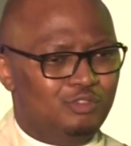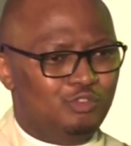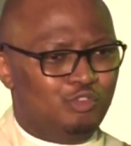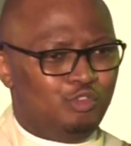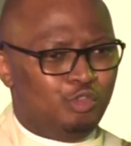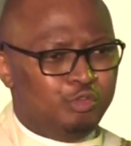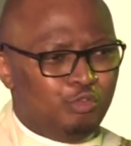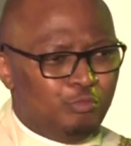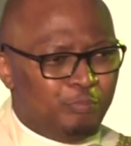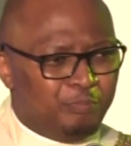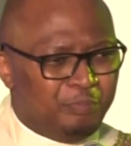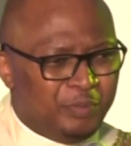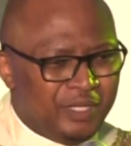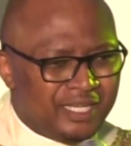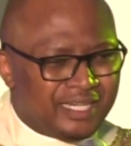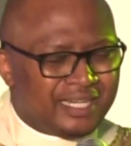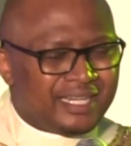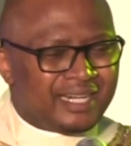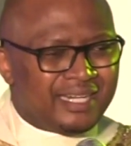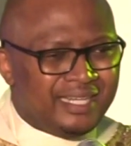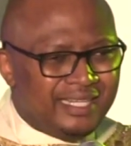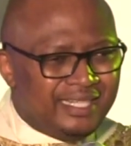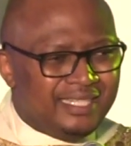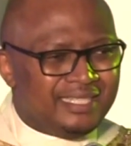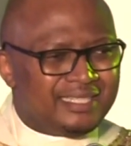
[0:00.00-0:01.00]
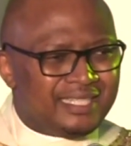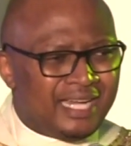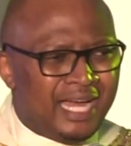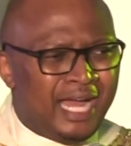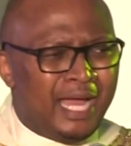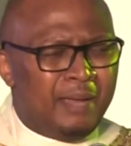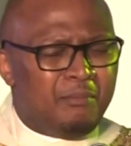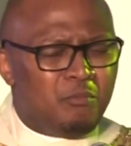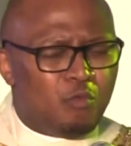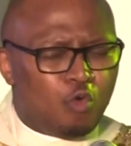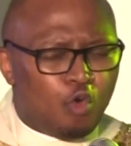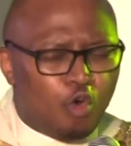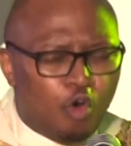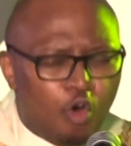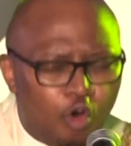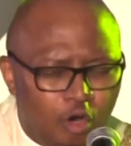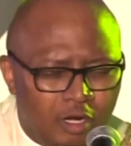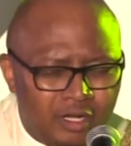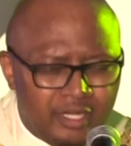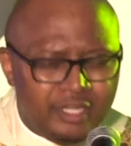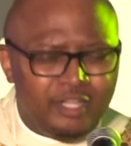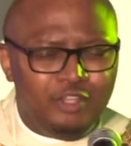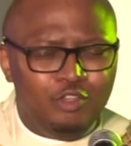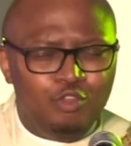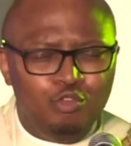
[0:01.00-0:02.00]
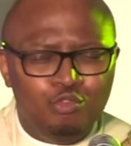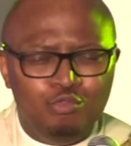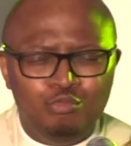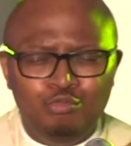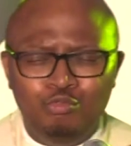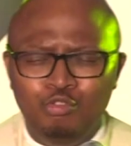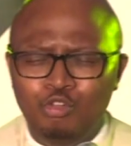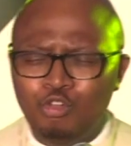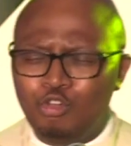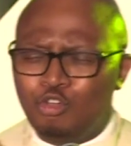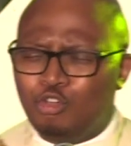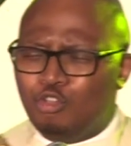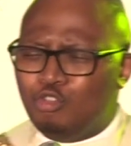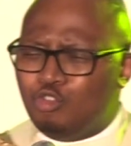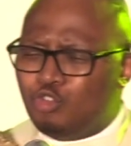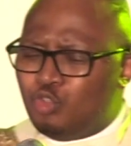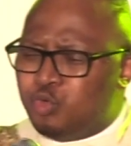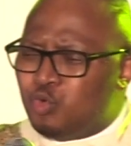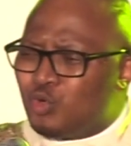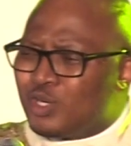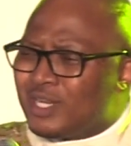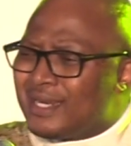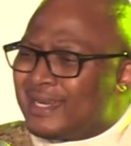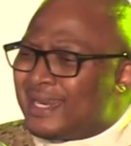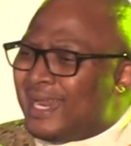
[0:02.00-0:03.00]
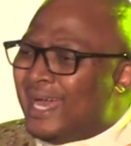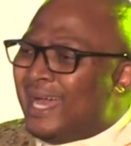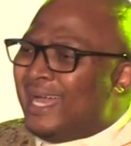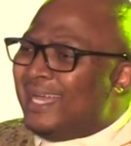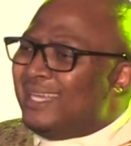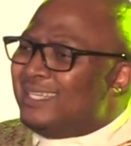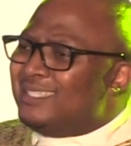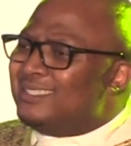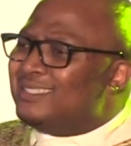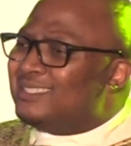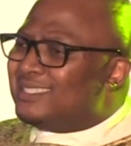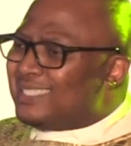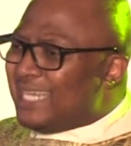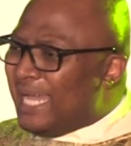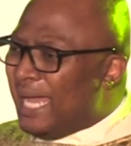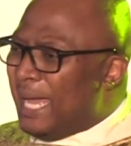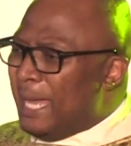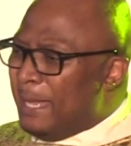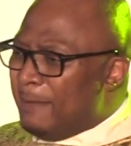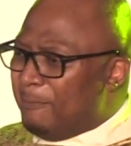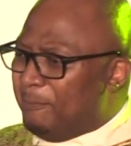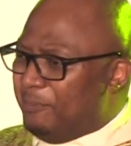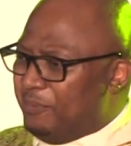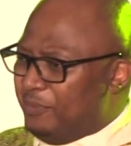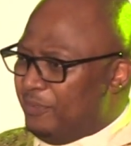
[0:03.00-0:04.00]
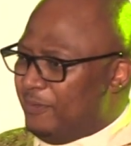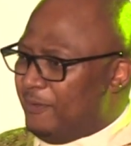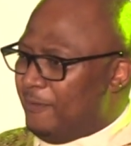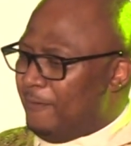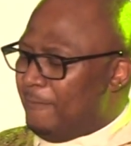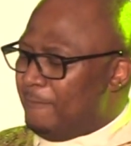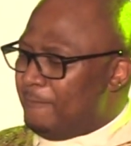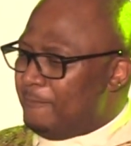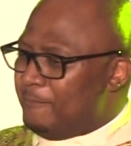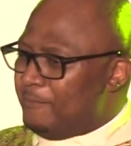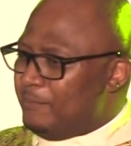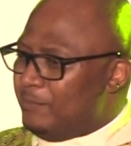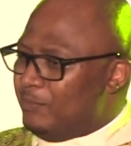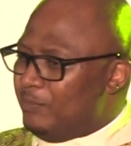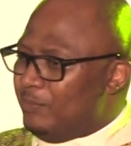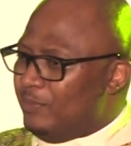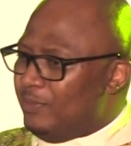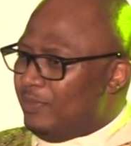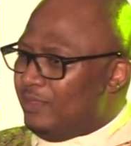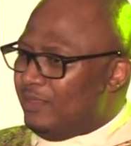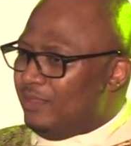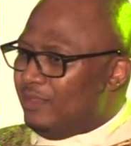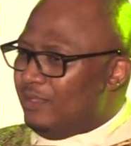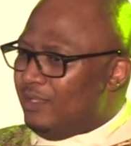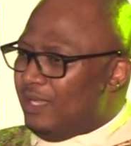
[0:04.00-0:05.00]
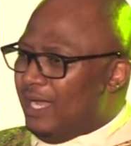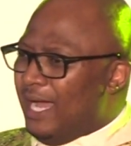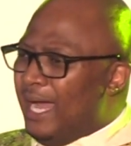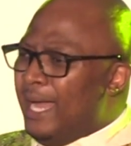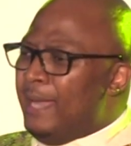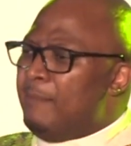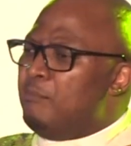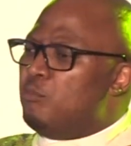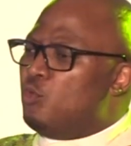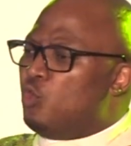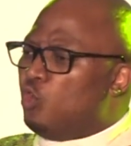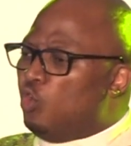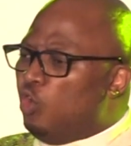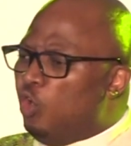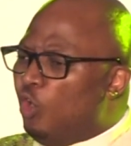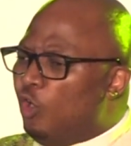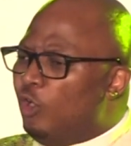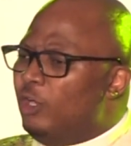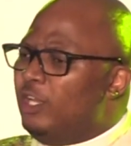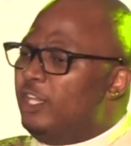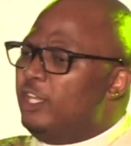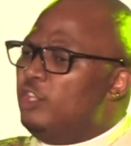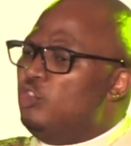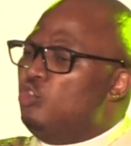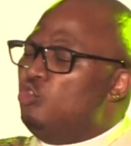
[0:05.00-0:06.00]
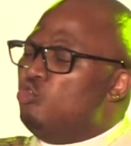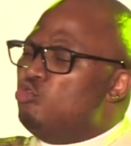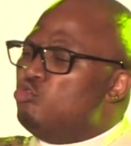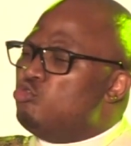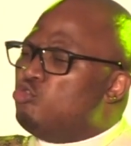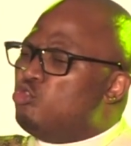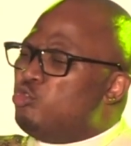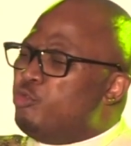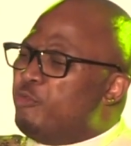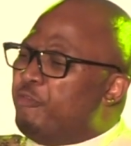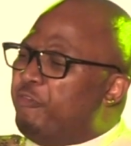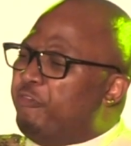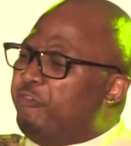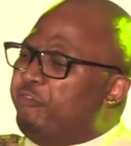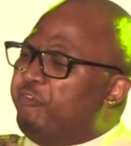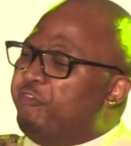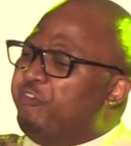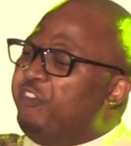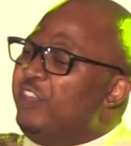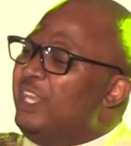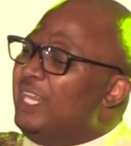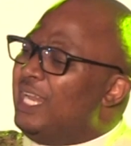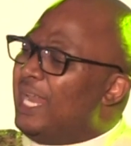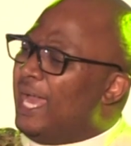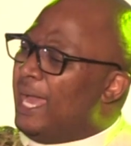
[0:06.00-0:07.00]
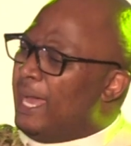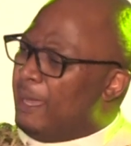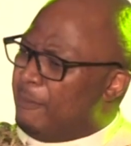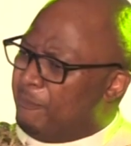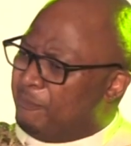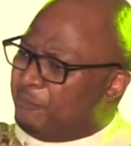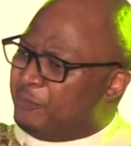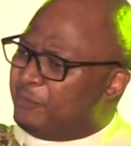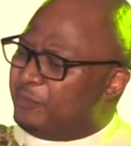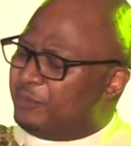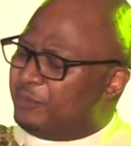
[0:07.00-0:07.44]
to be great. I am calling you to rise up. I am calling you to fill up.